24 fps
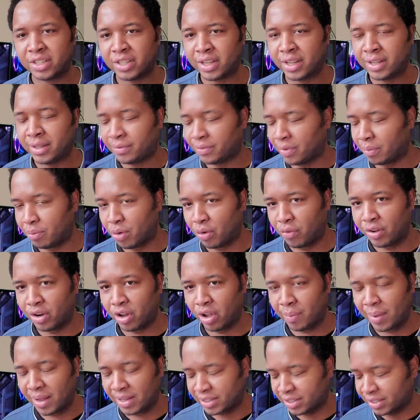from moving all
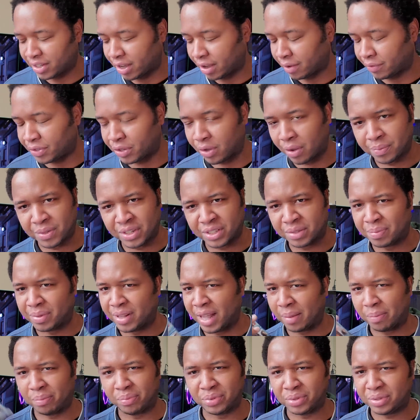my stuff. So I'm just like
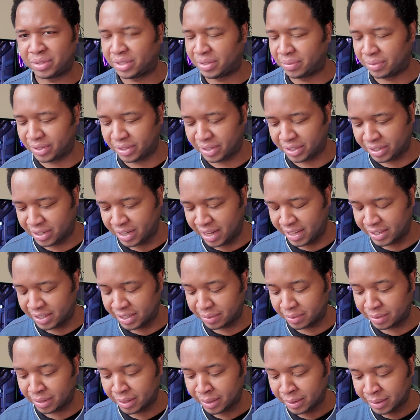sneezing
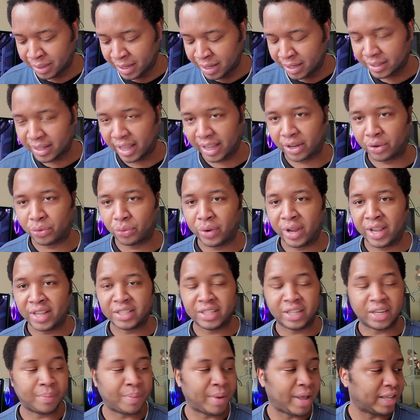like crazy the
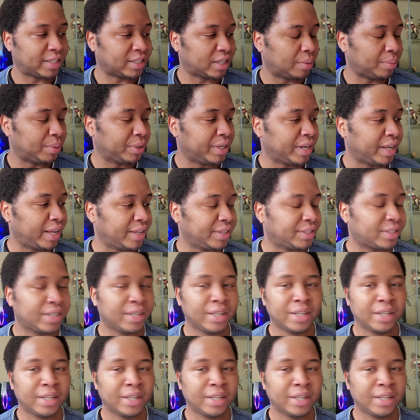past couple of days.